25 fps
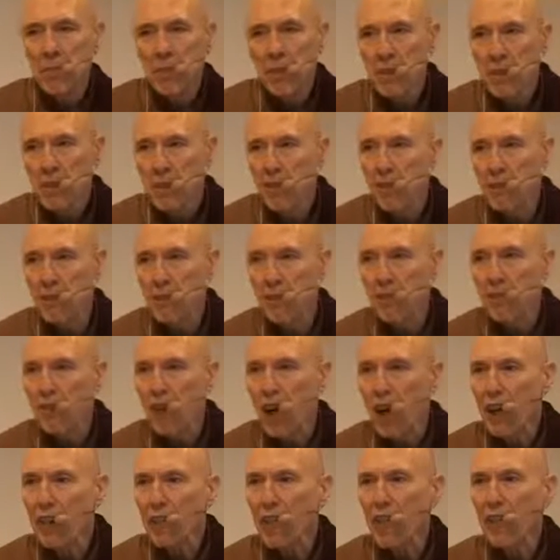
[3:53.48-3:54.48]
could be
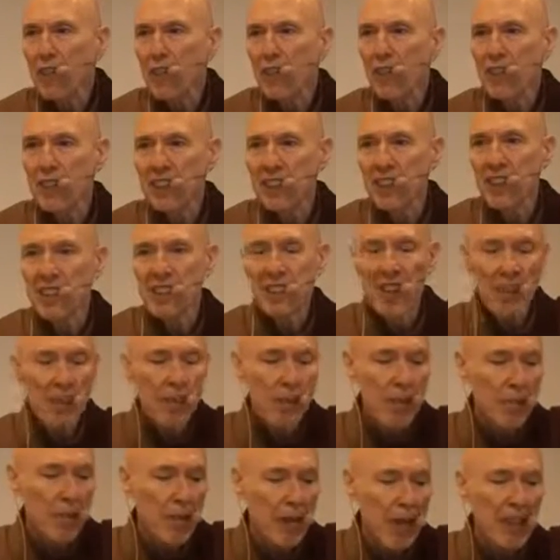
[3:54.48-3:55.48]
500,
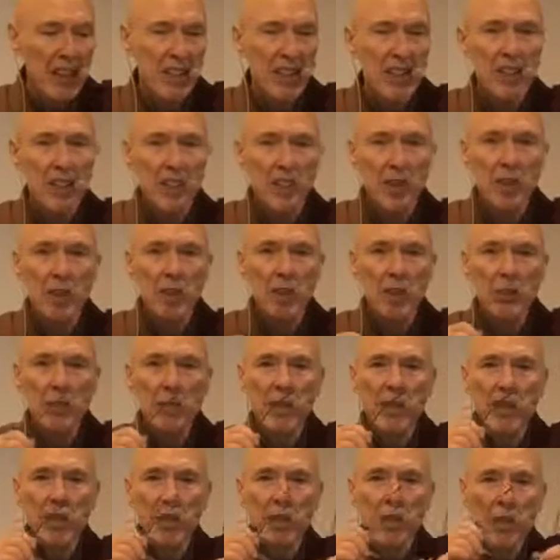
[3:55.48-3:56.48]
600 miles, so it must
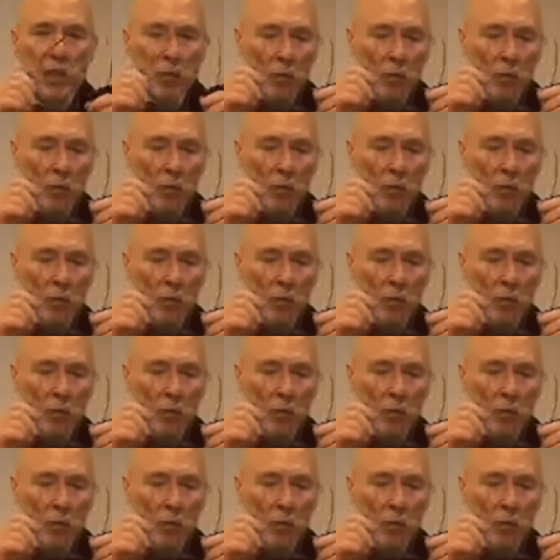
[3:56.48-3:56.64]
be a long